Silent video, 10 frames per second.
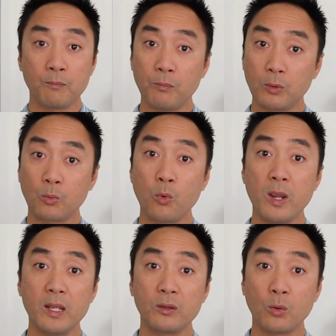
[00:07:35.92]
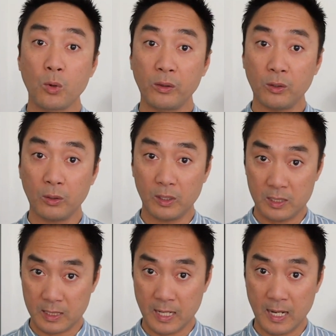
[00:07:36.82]
But when the weather
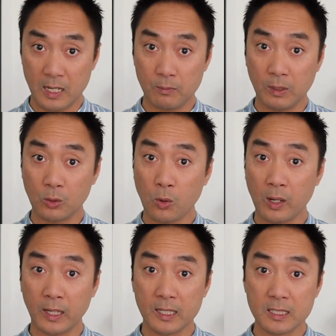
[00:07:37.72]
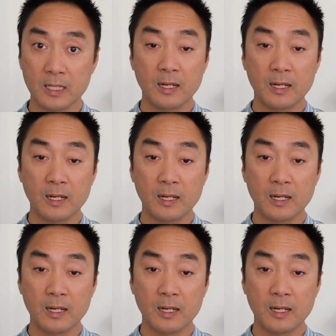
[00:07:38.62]
is calm and quiet,